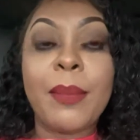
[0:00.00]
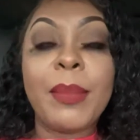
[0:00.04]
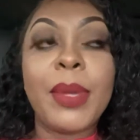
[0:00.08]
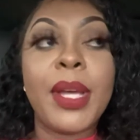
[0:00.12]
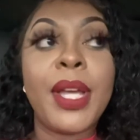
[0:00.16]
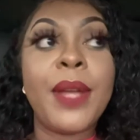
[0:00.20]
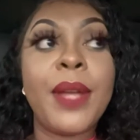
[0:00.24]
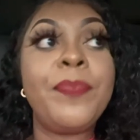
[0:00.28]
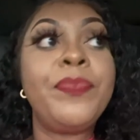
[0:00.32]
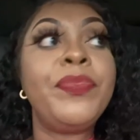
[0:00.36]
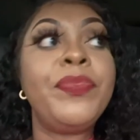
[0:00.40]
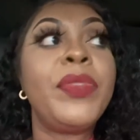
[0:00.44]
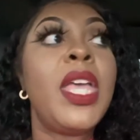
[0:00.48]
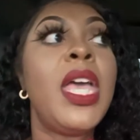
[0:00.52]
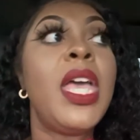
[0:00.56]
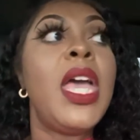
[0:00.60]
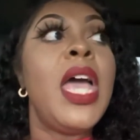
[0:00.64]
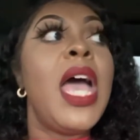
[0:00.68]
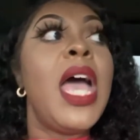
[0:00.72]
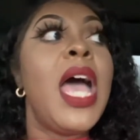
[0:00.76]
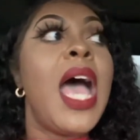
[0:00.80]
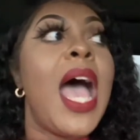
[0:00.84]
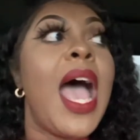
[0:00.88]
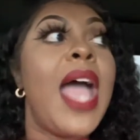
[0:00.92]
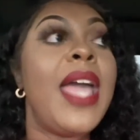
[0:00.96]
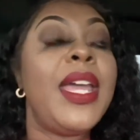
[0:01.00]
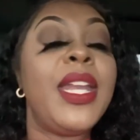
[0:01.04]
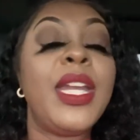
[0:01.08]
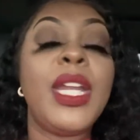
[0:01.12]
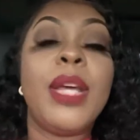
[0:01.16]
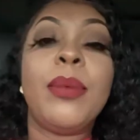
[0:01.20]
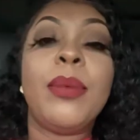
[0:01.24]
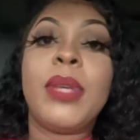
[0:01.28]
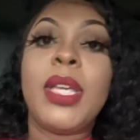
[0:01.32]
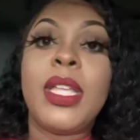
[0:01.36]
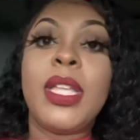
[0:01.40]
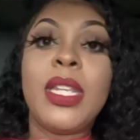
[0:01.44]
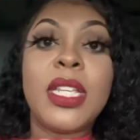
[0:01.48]
But I
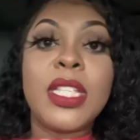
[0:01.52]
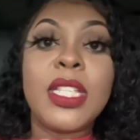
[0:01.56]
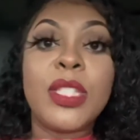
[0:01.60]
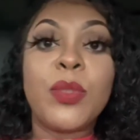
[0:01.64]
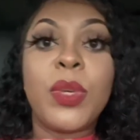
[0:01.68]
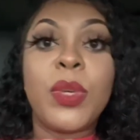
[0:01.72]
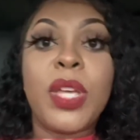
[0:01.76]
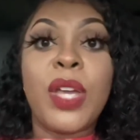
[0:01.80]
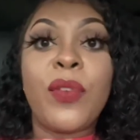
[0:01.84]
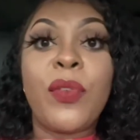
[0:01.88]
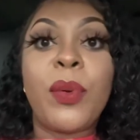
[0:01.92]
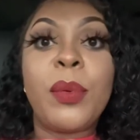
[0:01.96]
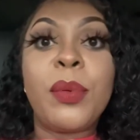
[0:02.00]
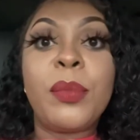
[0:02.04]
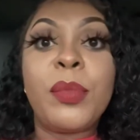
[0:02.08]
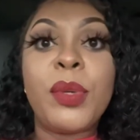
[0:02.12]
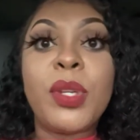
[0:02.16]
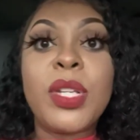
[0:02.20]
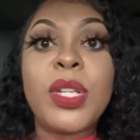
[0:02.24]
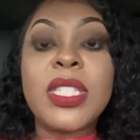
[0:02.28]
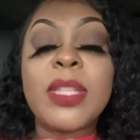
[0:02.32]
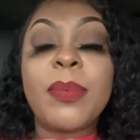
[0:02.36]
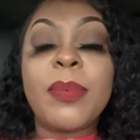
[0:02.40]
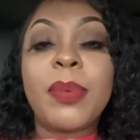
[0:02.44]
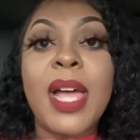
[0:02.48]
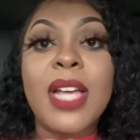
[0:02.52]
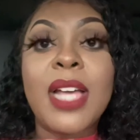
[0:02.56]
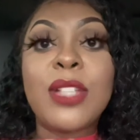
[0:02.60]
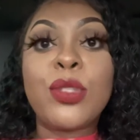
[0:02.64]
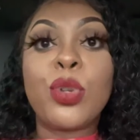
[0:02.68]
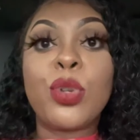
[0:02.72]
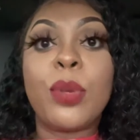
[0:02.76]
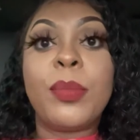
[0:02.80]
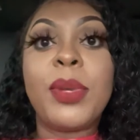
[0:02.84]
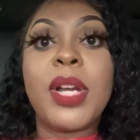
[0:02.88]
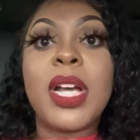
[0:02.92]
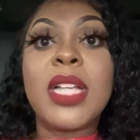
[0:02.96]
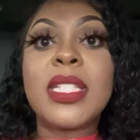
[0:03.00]
ended up getting this wig from the beauty supply
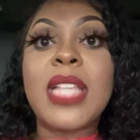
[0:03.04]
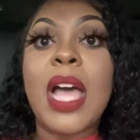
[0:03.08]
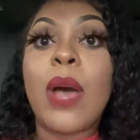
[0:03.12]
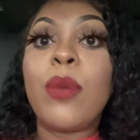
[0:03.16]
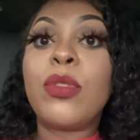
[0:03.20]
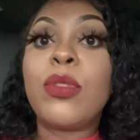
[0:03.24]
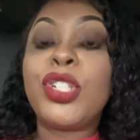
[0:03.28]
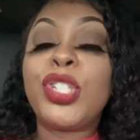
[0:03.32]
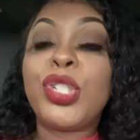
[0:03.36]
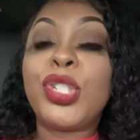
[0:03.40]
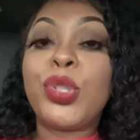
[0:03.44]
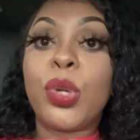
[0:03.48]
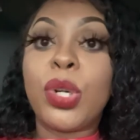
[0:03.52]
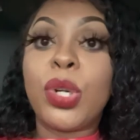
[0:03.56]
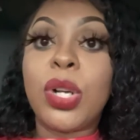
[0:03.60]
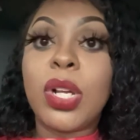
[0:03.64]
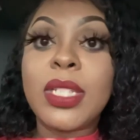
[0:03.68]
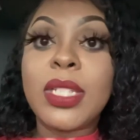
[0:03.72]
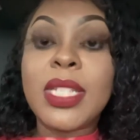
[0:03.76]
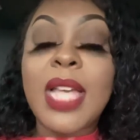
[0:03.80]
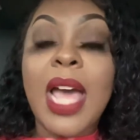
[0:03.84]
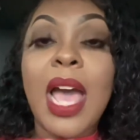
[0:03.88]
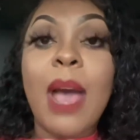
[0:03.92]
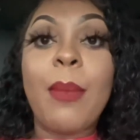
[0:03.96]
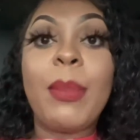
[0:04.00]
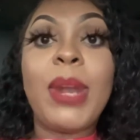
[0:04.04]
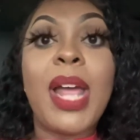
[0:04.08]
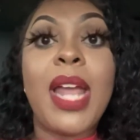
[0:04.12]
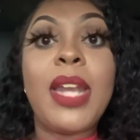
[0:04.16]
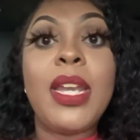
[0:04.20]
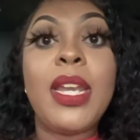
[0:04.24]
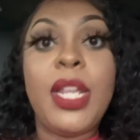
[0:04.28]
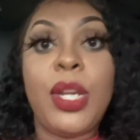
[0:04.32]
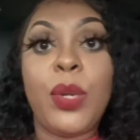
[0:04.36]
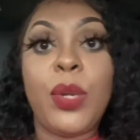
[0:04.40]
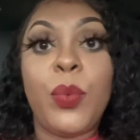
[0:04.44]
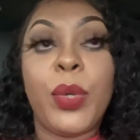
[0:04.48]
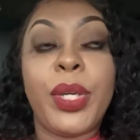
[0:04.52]
store because I was short on time and I
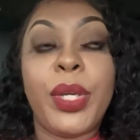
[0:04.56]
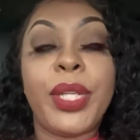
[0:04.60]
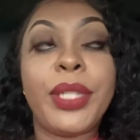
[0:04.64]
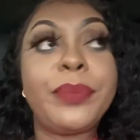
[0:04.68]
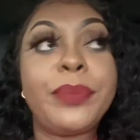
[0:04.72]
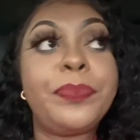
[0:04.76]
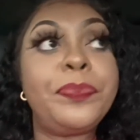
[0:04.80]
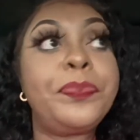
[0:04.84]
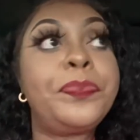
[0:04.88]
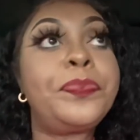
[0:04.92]
needed one.